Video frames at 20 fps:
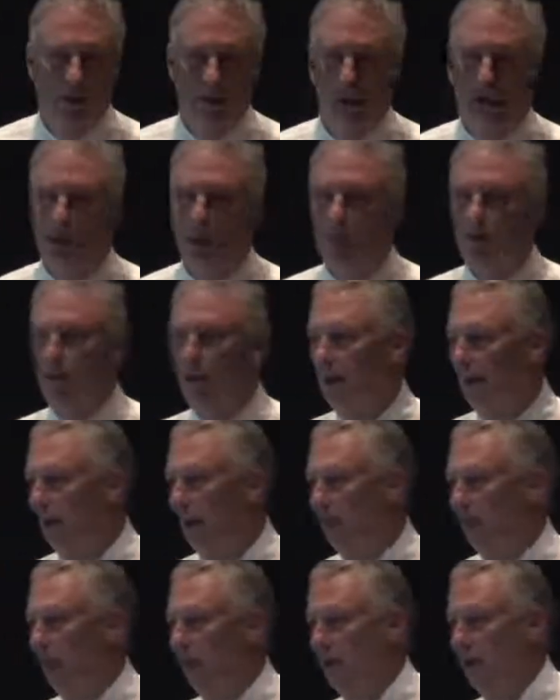
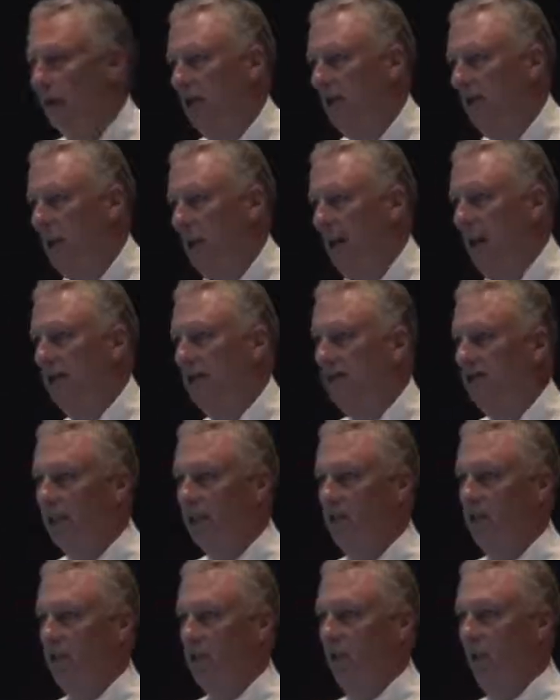As you can
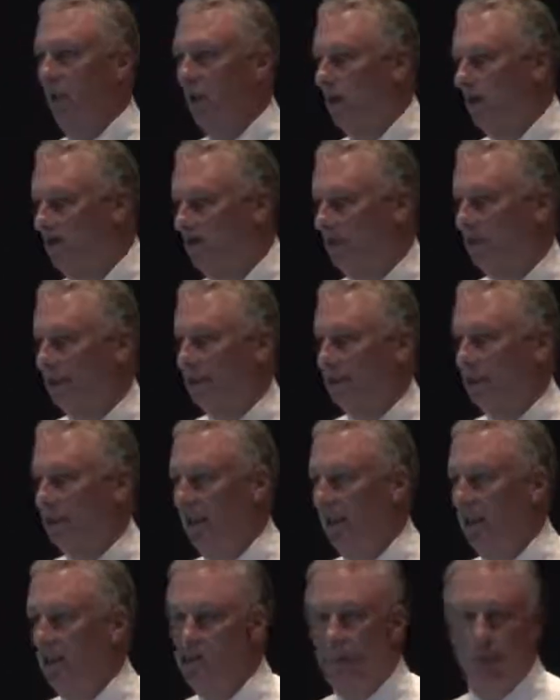imagine, an organization
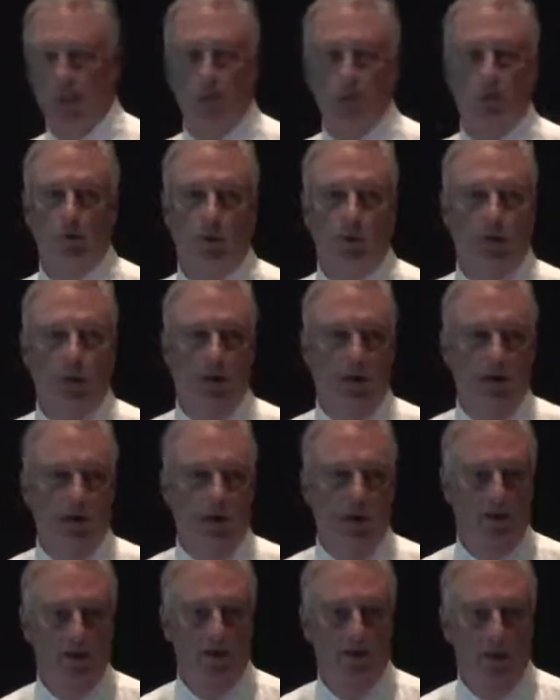like
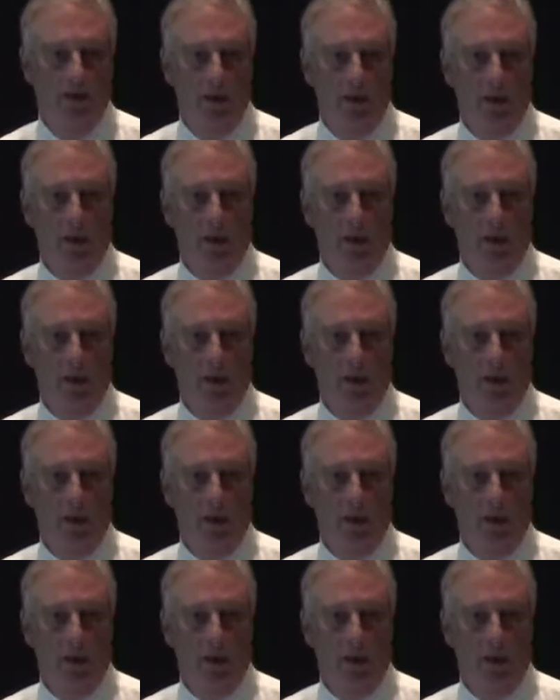Sherwin-Williams,